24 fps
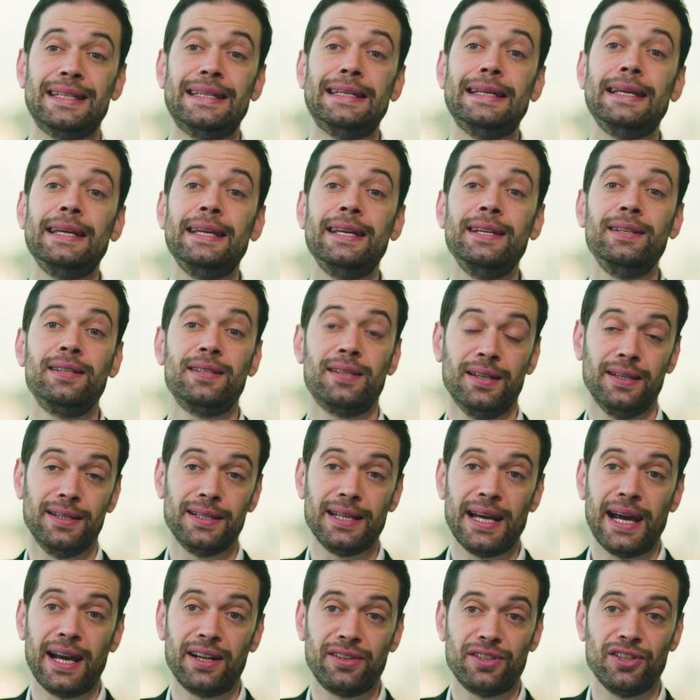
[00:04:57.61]
needs
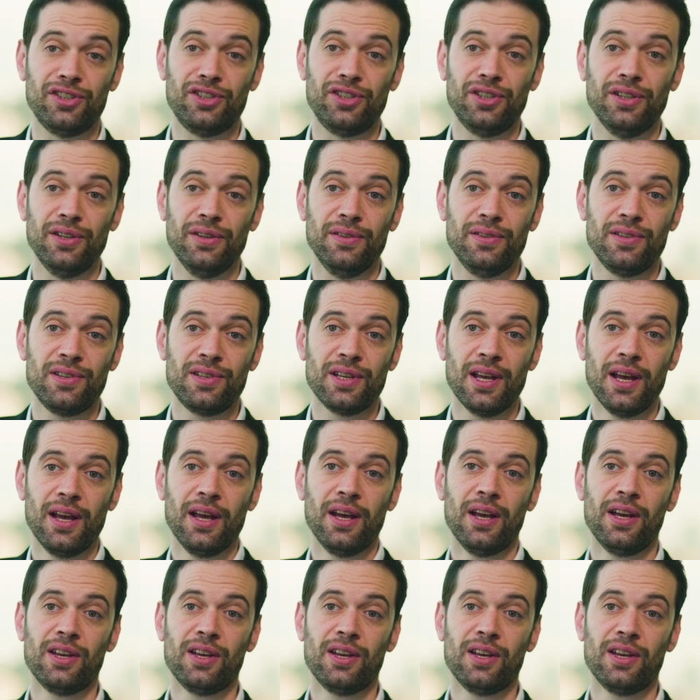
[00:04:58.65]
and attitudes.